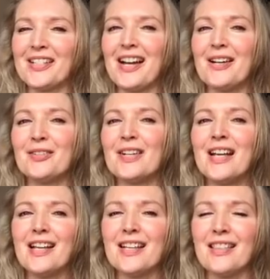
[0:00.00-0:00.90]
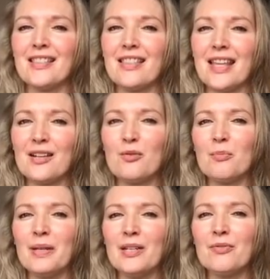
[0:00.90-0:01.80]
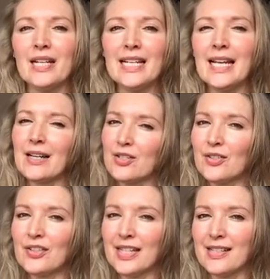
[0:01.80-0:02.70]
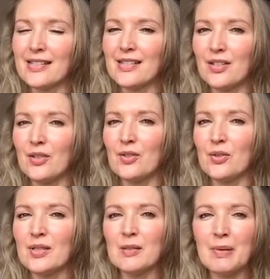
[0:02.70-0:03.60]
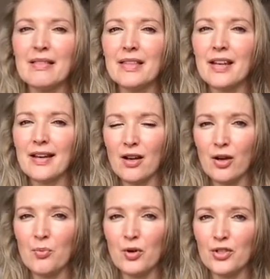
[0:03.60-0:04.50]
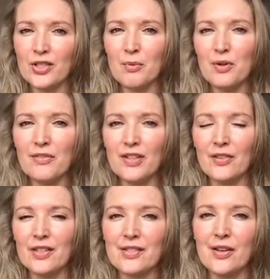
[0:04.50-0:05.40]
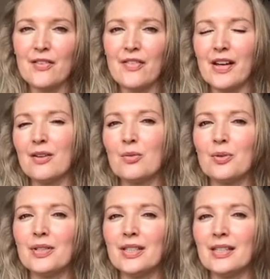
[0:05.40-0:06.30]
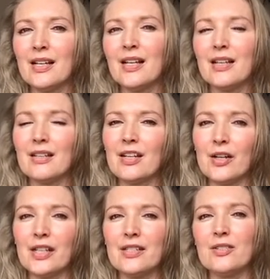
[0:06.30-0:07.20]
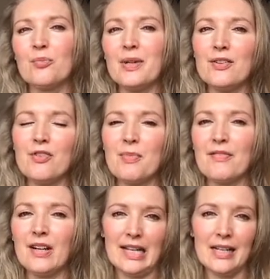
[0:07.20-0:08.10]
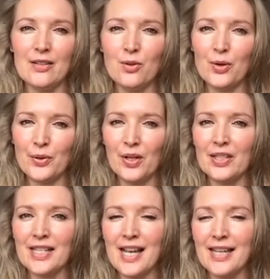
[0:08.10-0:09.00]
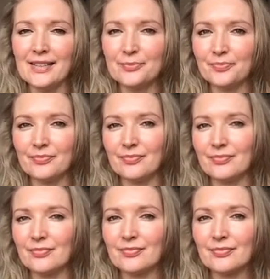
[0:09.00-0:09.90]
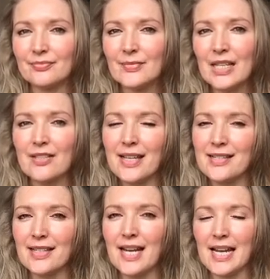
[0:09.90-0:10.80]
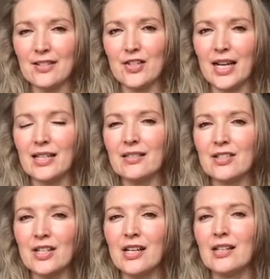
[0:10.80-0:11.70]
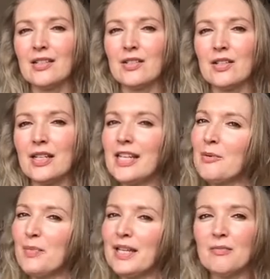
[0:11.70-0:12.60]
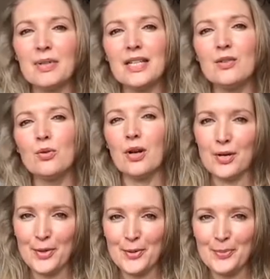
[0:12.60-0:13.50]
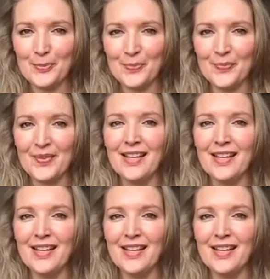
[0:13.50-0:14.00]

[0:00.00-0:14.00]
style? That it would be really luxurious to spend the night at home watching a movie on the sofa or going into your bedroom and feeling like you're on holiday. So that's today's challenge to Airbnb your home